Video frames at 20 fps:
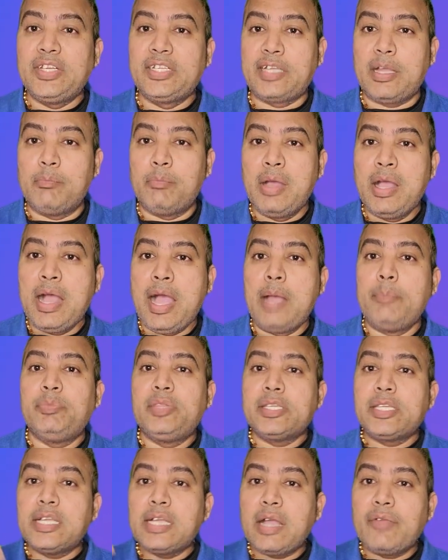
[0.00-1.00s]
income. I'm
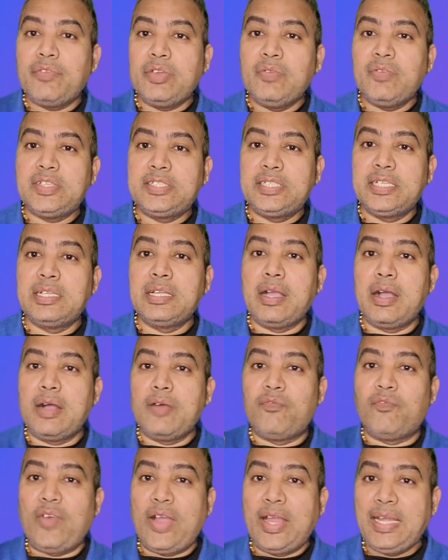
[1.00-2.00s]
thinking of investing
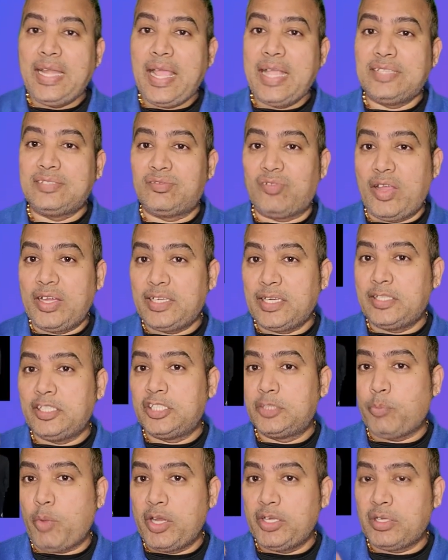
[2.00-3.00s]
5 lakh right at
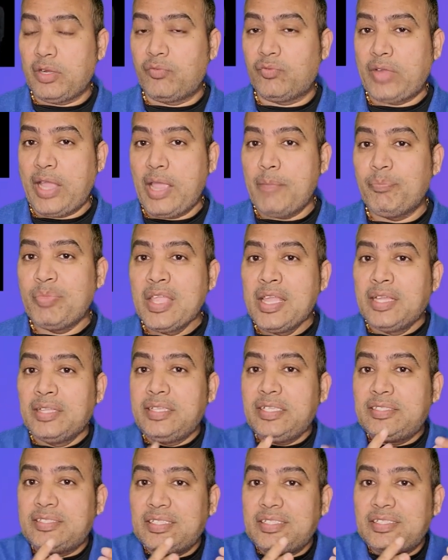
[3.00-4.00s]
this point of time.
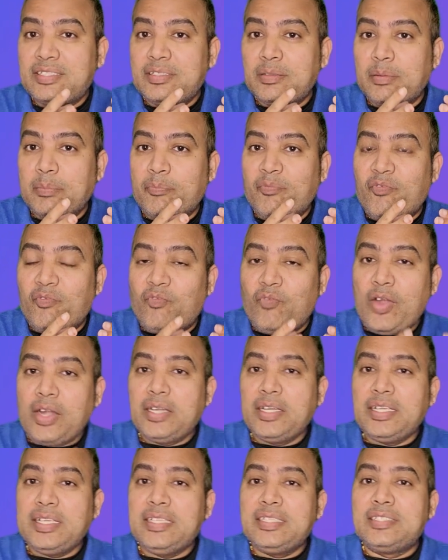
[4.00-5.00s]
This
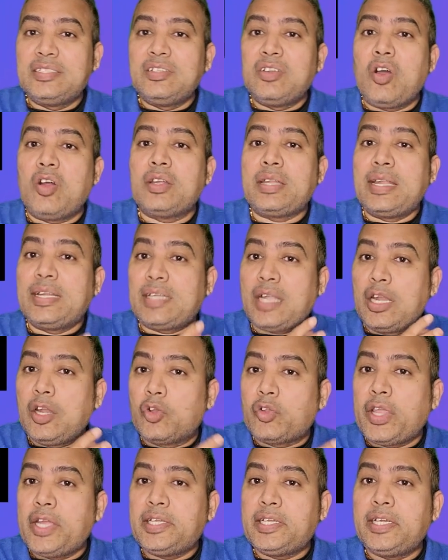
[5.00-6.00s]
fund is not
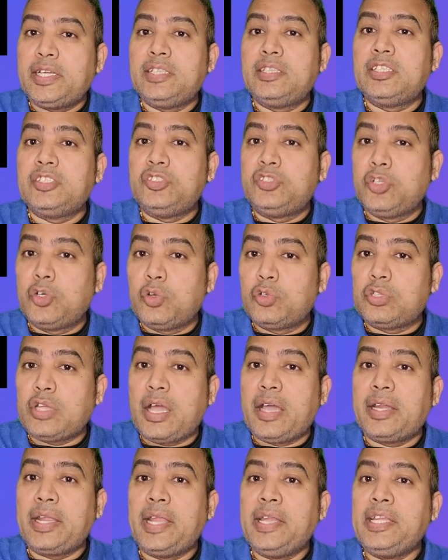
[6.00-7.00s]
allocated in the
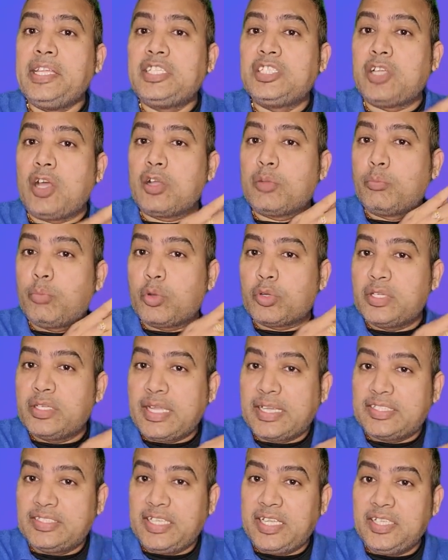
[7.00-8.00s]
Zerodha or any stock broking
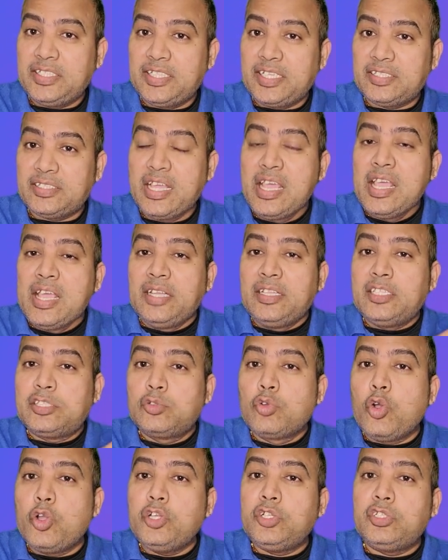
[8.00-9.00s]
exchanges. This
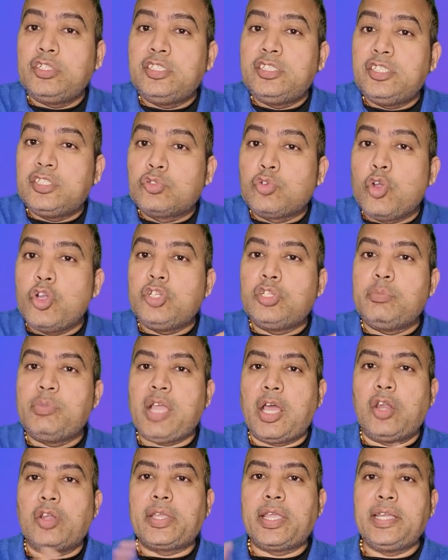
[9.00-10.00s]
is going to be
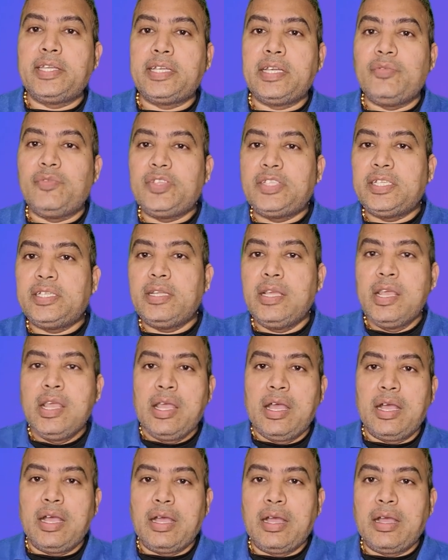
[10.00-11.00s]
allocated within
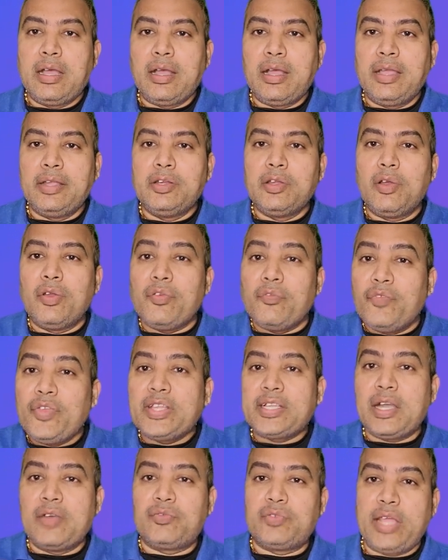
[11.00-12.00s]
a
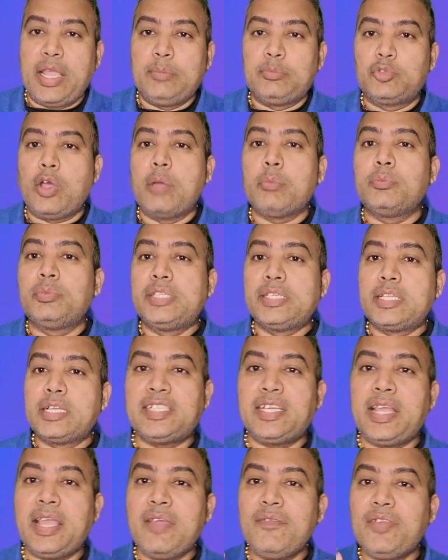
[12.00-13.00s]
week of time. So I'm
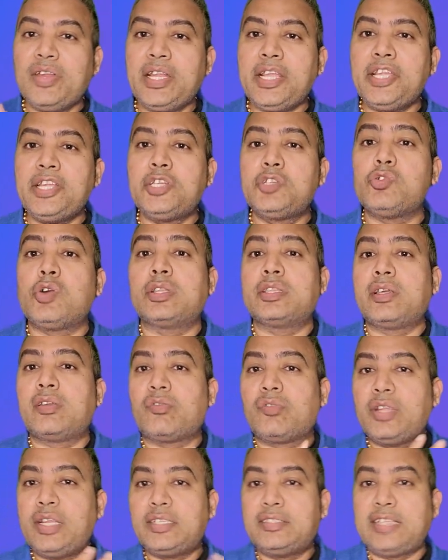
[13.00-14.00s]
interested heavily into other
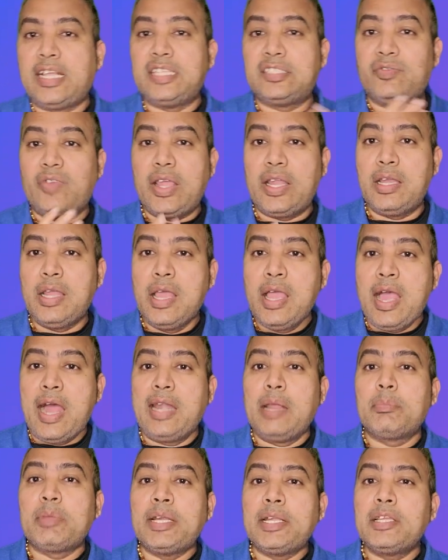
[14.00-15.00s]
REITs as well, and
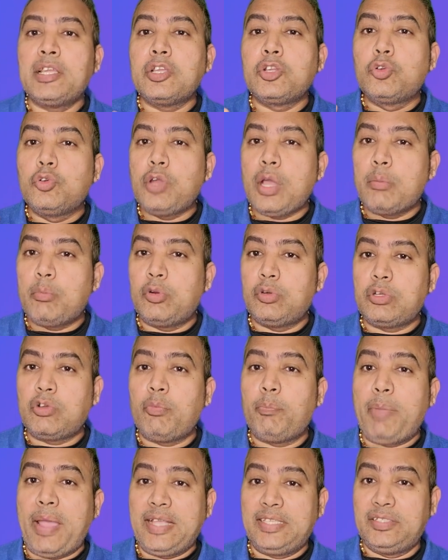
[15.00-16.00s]
I'm getting a good amount
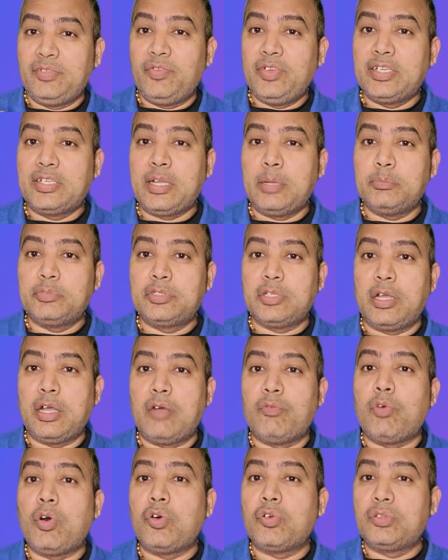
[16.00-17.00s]
of passive incomes
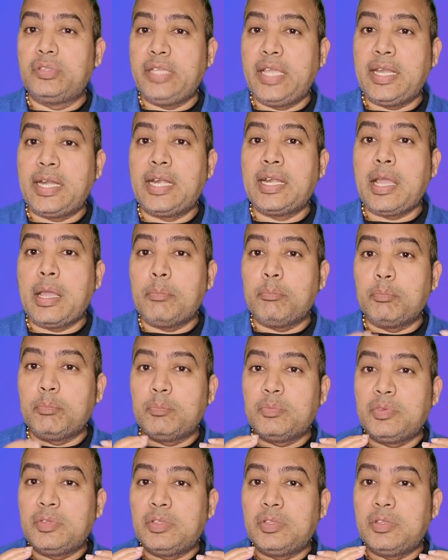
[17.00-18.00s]
over there, and
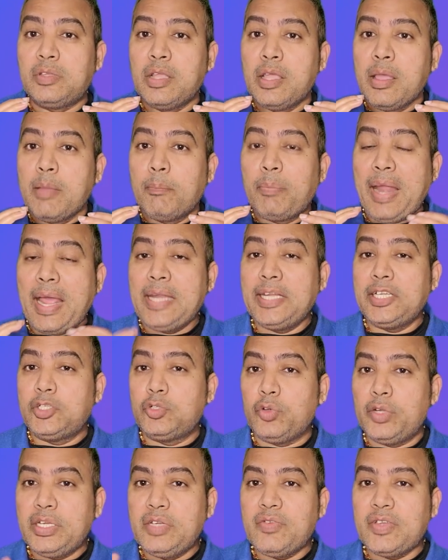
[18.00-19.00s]
I'm planning
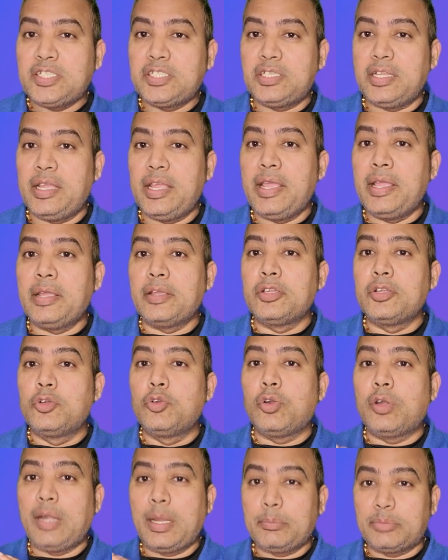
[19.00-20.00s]
to invest a
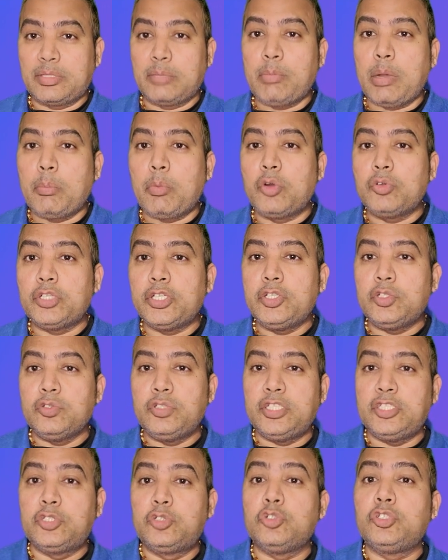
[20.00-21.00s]
good lump sum amount into
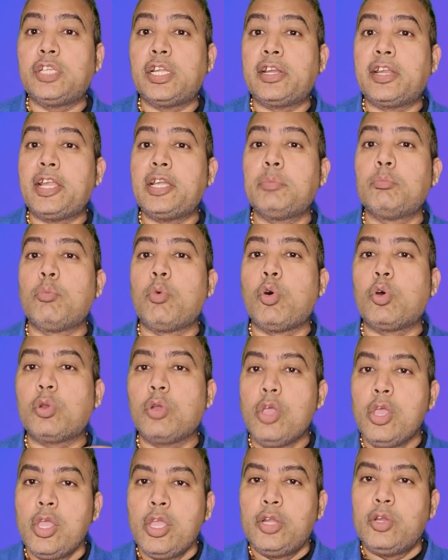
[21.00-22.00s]
this to generate
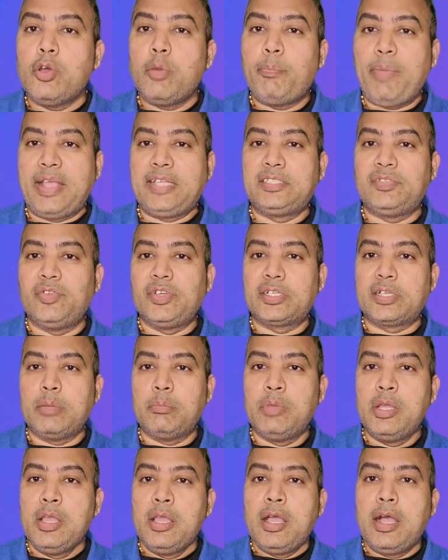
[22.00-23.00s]
more passive
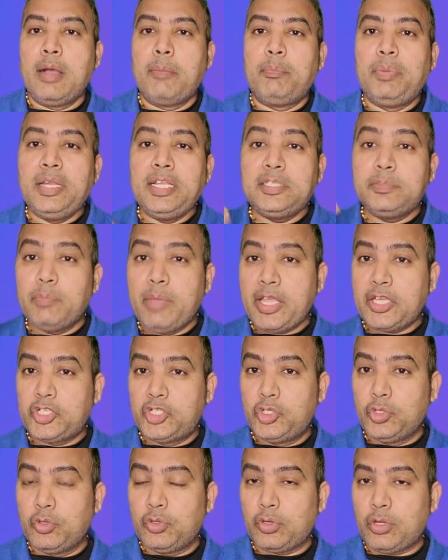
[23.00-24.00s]
income. Please make
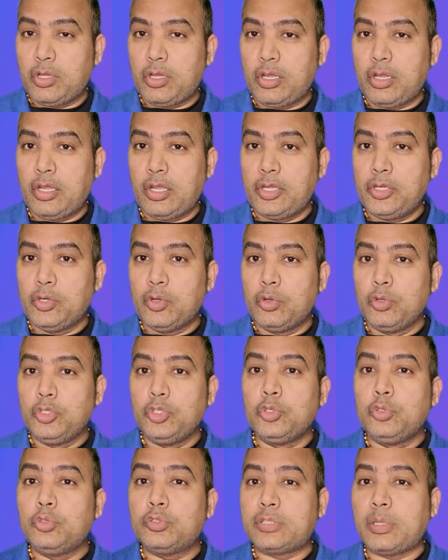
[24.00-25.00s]
sure
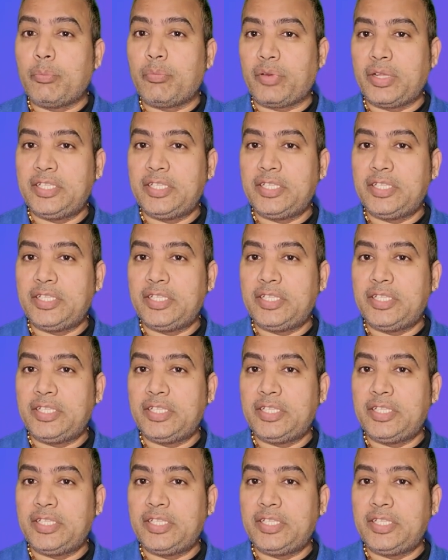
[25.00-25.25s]
you do some